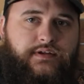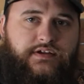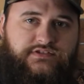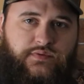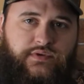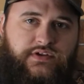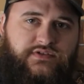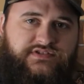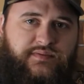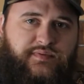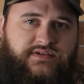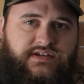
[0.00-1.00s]
So when your
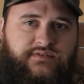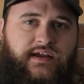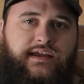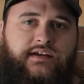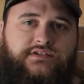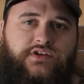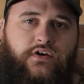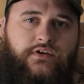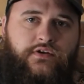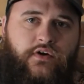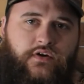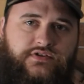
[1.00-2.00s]
zipper's getting right here, it's harder
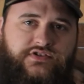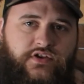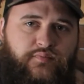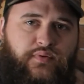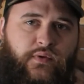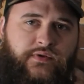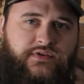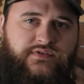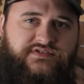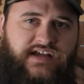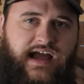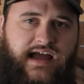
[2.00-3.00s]
and harder. So you pull the two
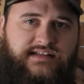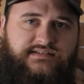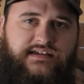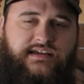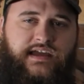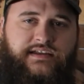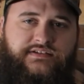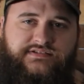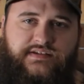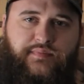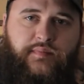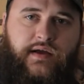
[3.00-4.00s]
sides and you
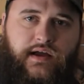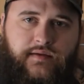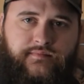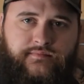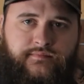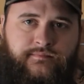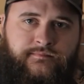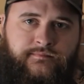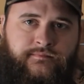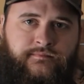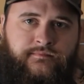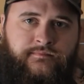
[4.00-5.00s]
zip them up.
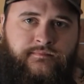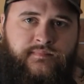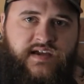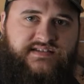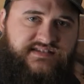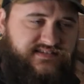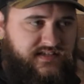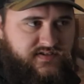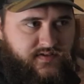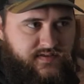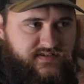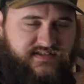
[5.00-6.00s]
It's
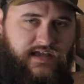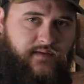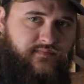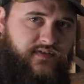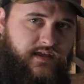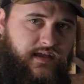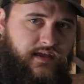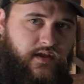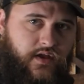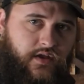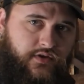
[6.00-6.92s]
essentially the same thing.